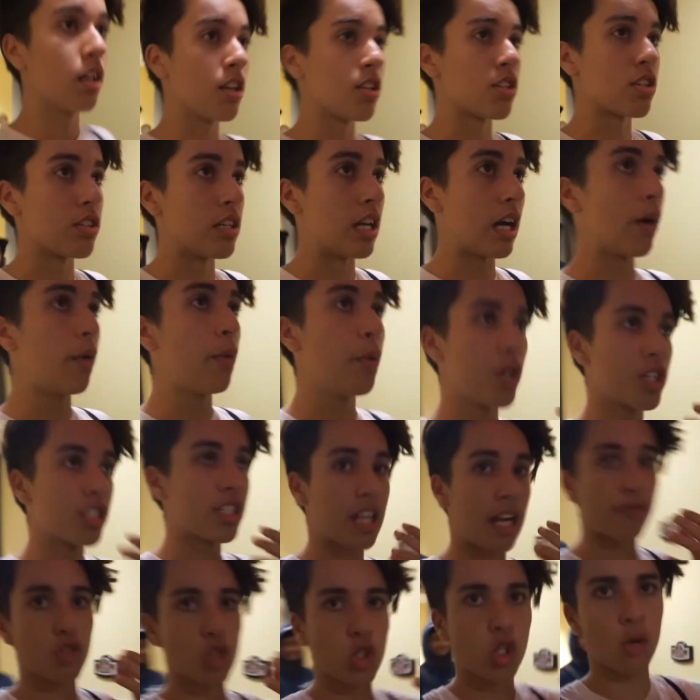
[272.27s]
So now we're just
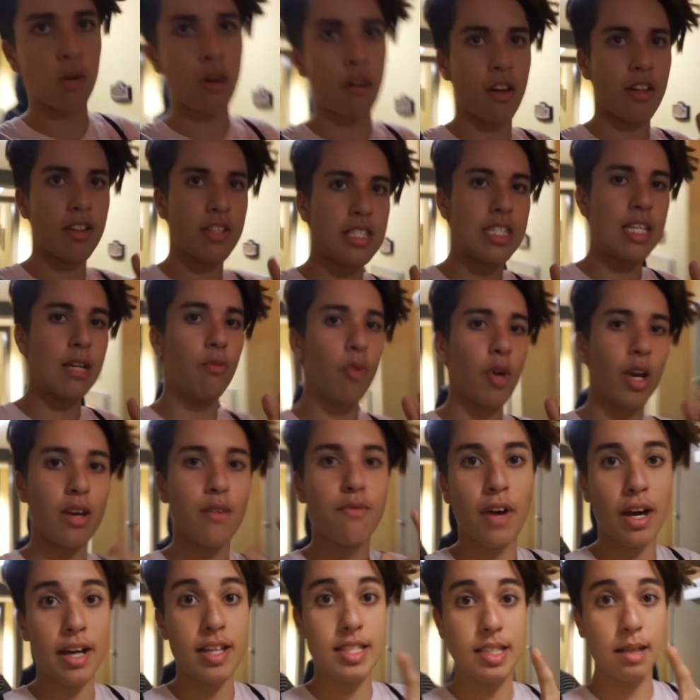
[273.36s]
gonna have to go around and see if we can
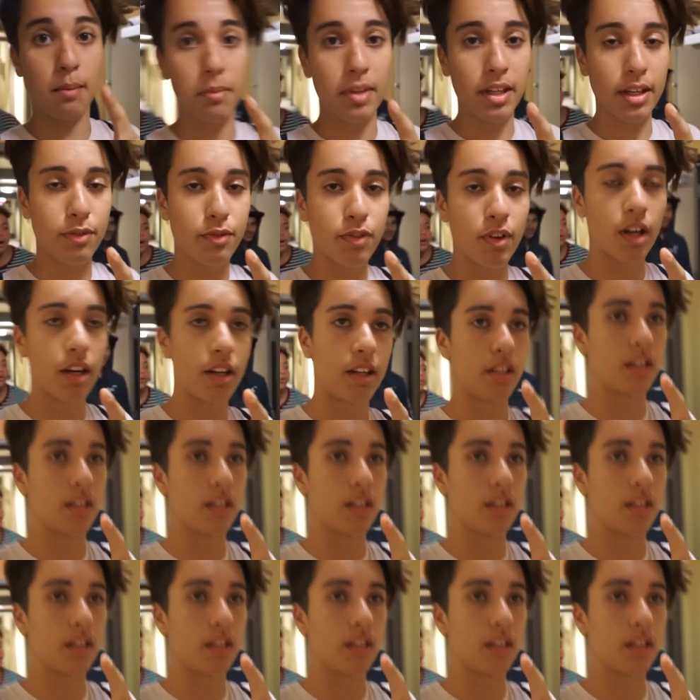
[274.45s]
find something fun.